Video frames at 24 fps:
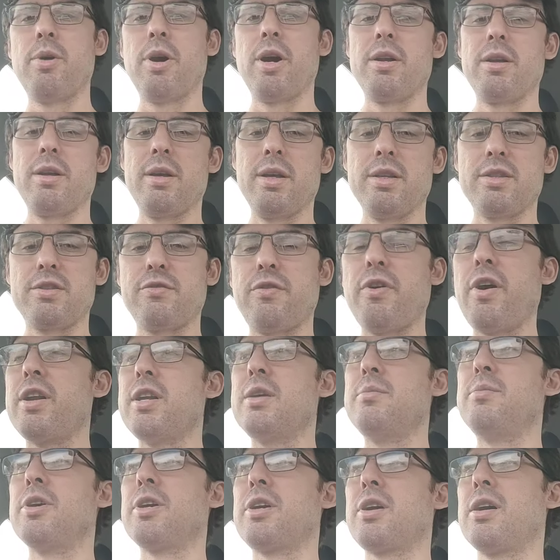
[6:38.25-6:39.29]
But it's
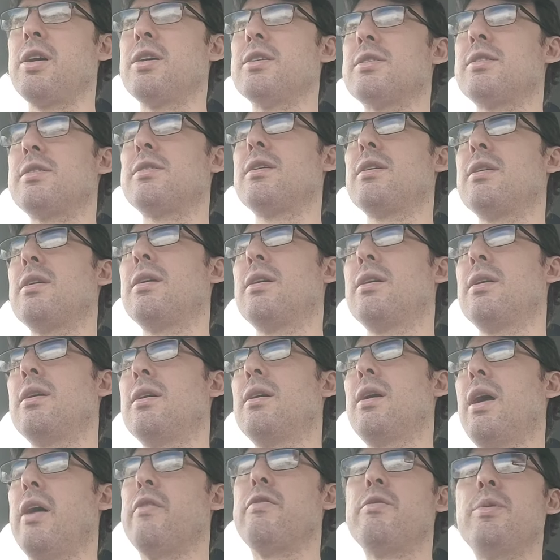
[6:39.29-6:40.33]
funny because
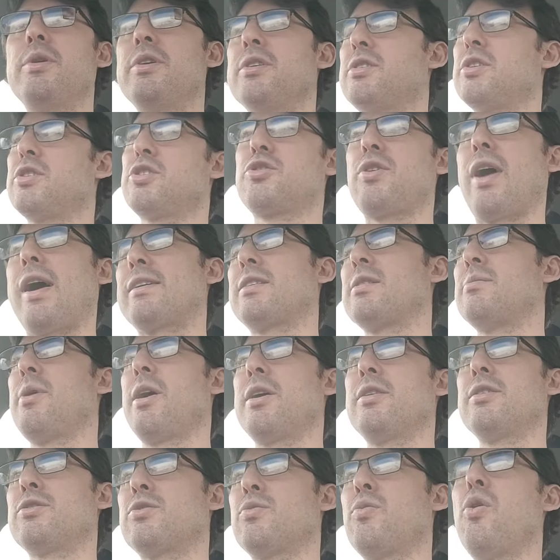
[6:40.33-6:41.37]
everybody's distracted
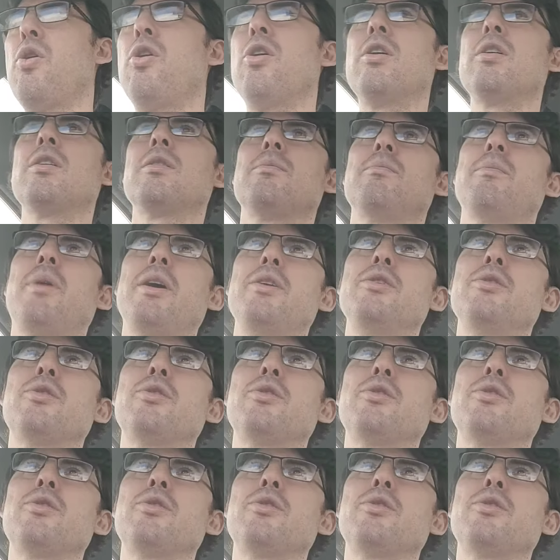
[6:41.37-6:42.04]
by this war, by